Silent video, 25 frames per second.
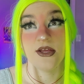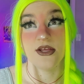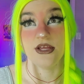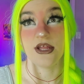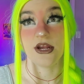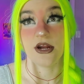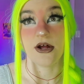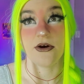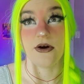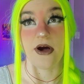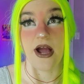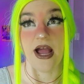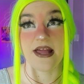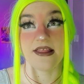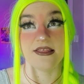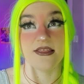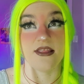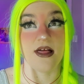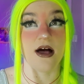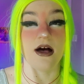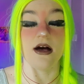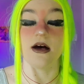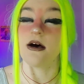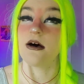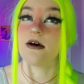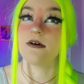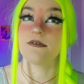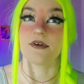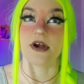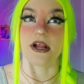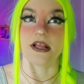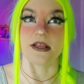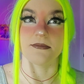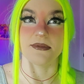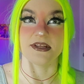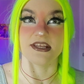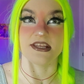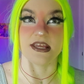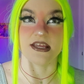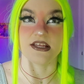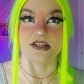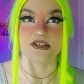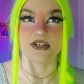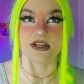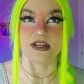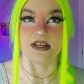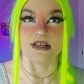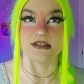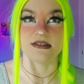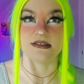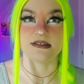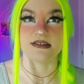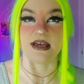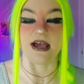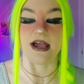I love recommendations.